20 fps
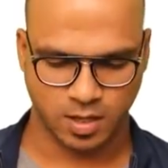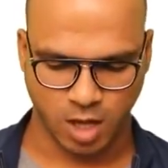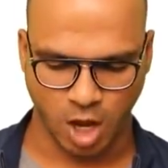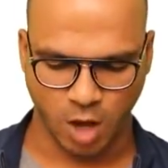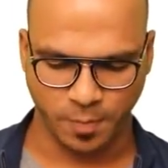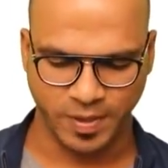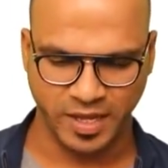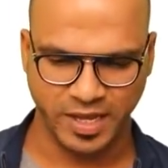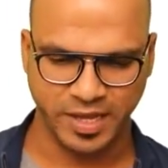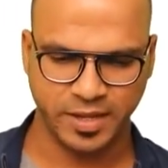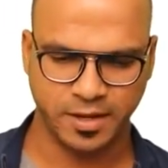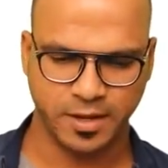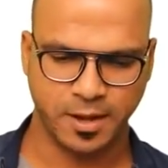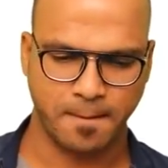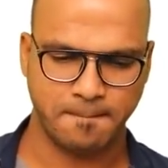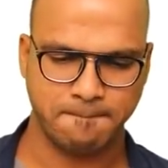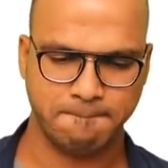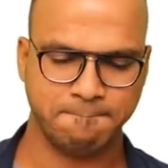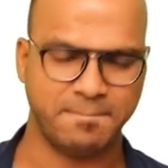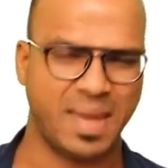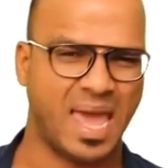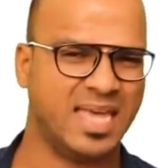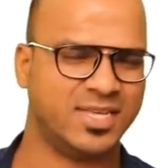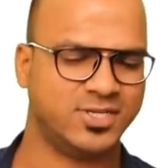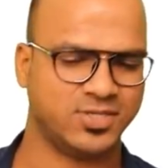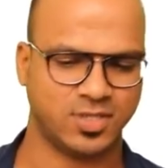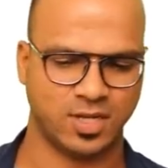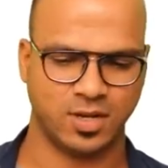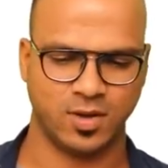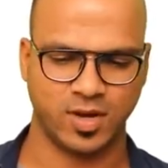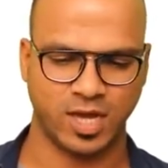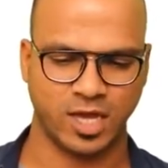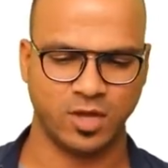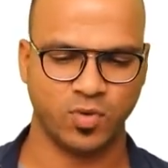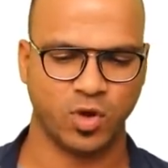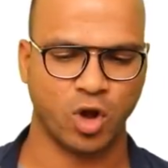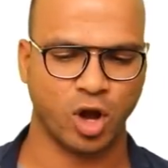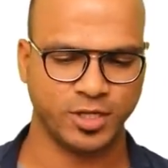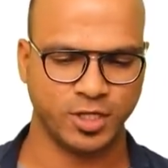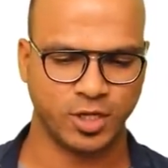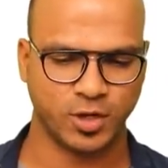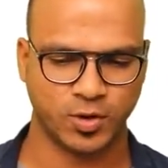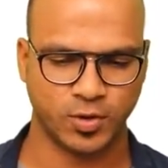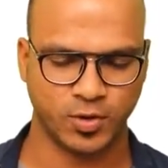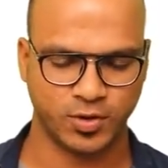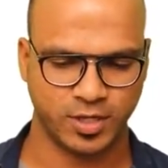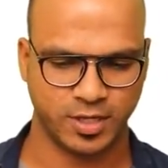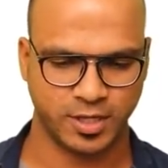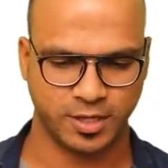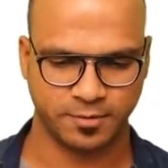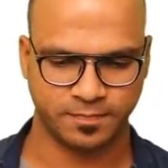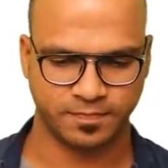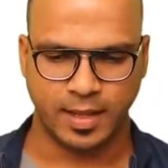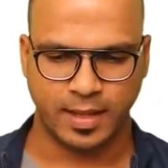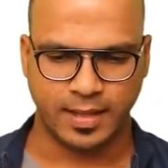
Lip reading: Copied, paste. Okay, you got your code here.